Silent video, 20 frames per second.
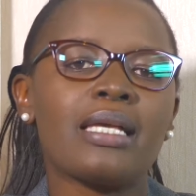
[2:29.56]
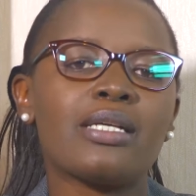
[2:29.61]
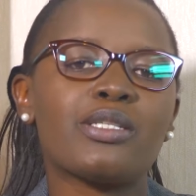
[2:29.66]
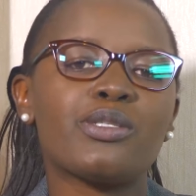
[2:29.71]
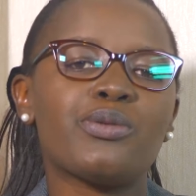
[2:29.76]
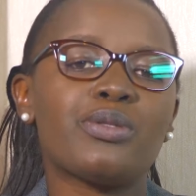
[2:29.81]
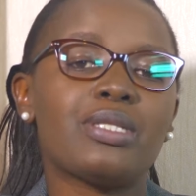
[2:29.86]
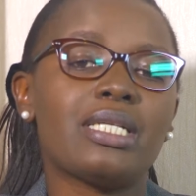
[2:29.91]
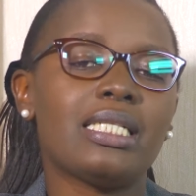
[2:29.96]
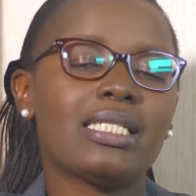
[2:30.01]

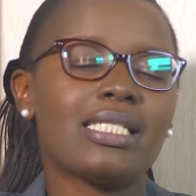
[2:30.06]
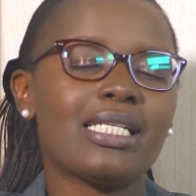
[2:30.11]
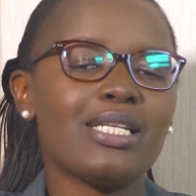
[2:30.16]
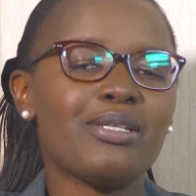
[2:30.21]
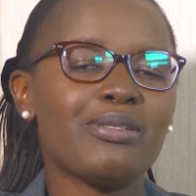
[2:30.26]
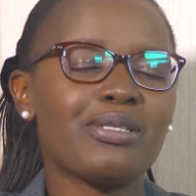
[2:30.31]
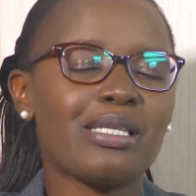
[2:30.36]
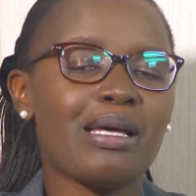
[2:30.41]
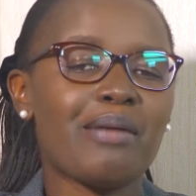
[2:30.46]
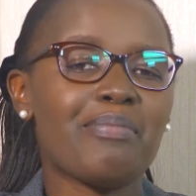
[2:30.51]
So they'll tell
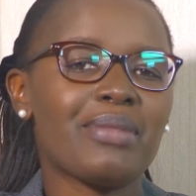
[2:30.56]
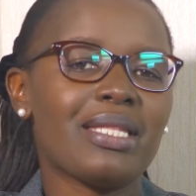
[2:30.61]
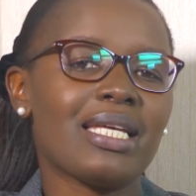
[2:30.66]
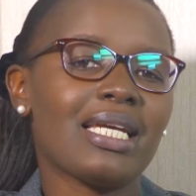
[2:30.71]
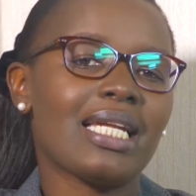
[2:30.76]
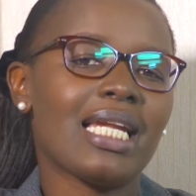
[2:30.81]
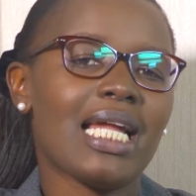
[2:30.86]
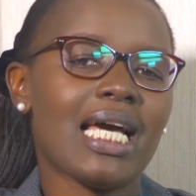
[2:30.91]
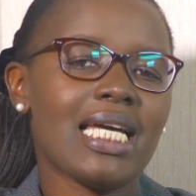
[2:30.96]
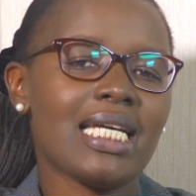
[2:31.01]
you
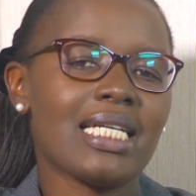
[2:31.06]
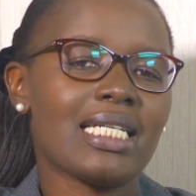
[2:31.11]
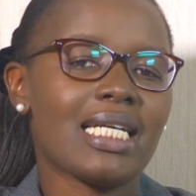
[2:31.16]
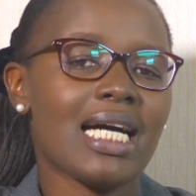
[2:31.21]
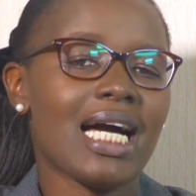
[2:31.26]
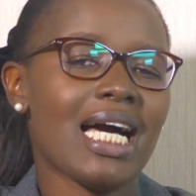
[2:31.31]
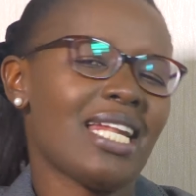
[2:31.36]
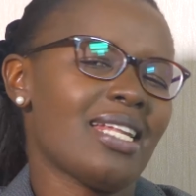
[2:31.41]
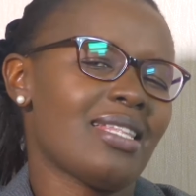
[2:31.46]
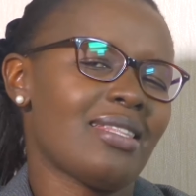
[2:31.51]
something
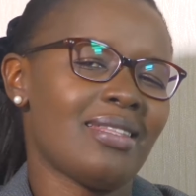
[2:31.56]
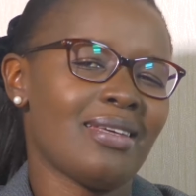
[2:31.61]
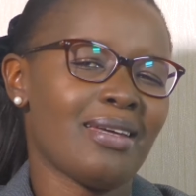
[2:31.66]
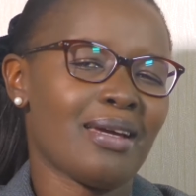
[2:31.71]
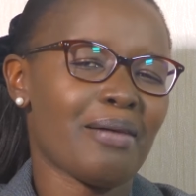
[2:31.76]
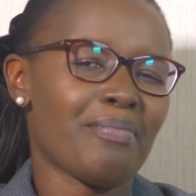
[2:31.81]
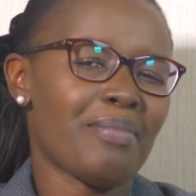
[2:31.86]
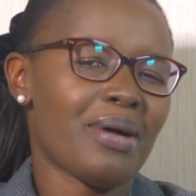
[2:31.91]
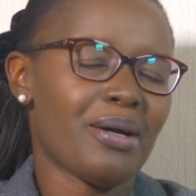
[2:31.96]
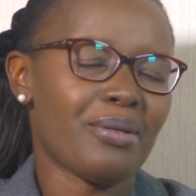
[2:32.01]
like, I'll
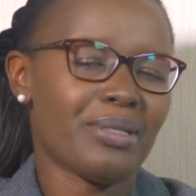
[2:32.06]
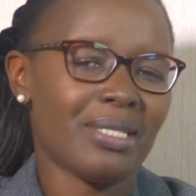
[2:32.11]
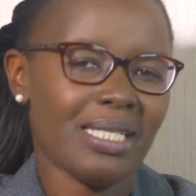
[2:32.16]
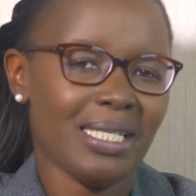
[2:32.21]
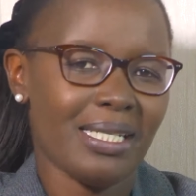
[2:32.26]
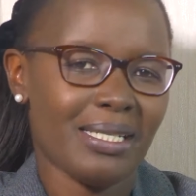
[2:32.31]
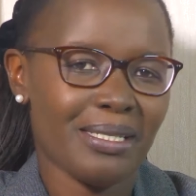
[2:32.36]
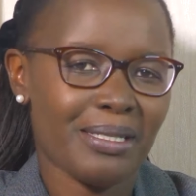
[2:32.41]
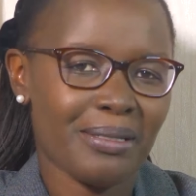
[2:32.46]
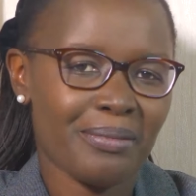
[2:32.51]
think about
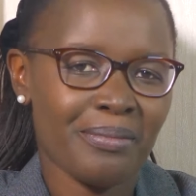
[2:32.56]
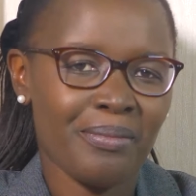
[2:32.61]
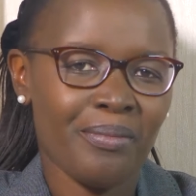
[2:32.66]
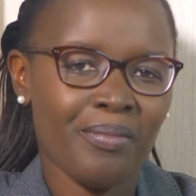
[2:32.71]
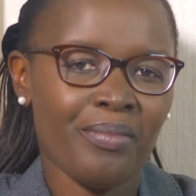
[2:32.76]
it.